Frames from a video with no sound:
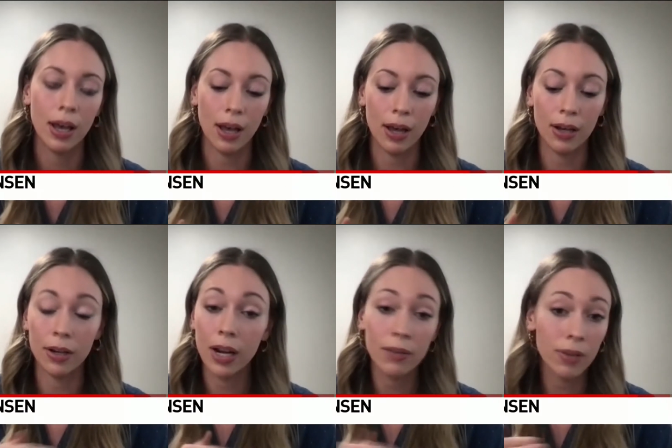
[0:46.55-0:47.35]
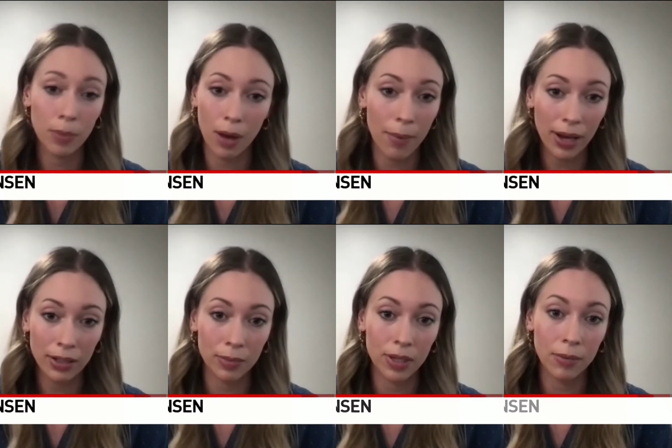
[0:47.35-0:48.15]
None of them got
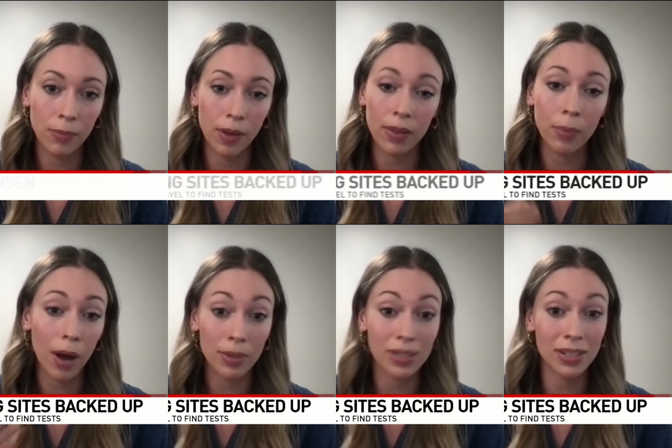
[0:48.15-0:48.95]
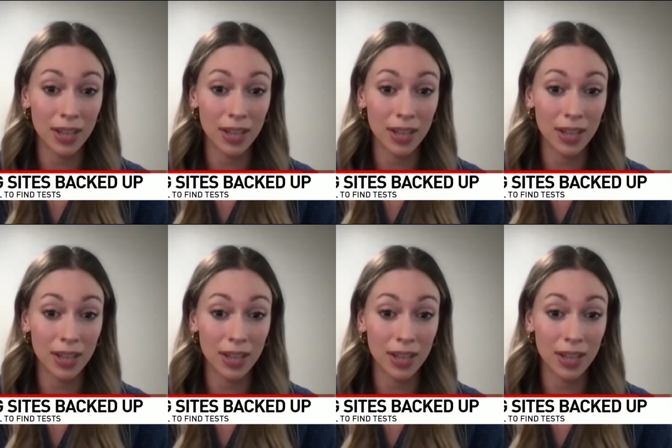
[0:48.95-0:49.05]
back to me at the promised